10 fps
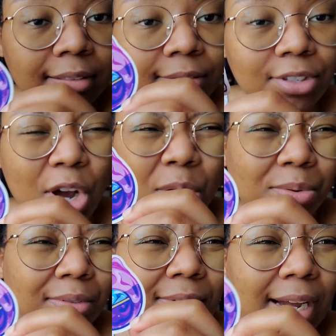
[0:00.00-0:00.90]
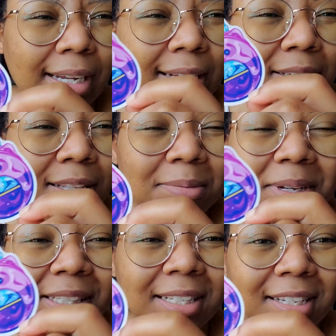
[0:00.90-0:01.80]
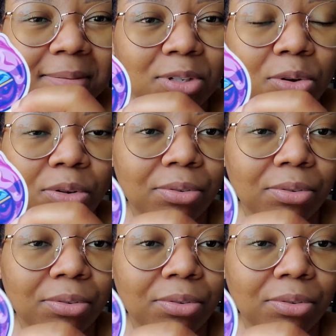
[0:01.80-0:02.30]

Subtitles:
tone, I guess. They'd be in the same tonal